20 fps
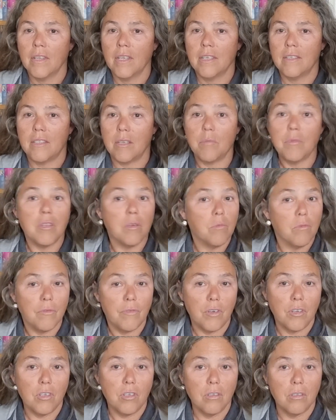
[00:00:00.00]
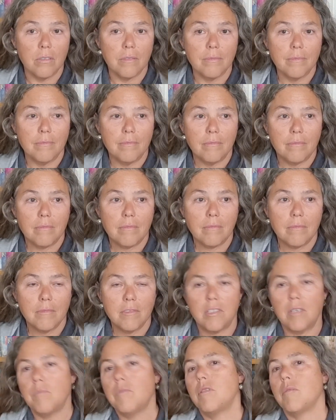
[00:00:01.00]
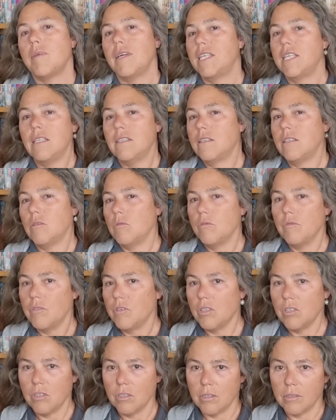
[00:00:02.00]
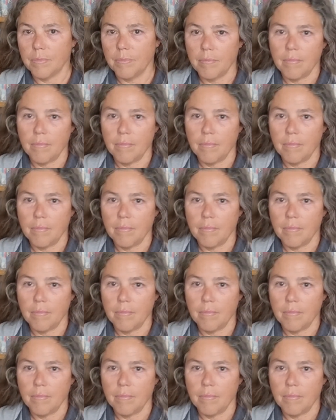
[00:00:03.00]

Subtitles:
Some of them were very good. Some of them I didn't think were very good.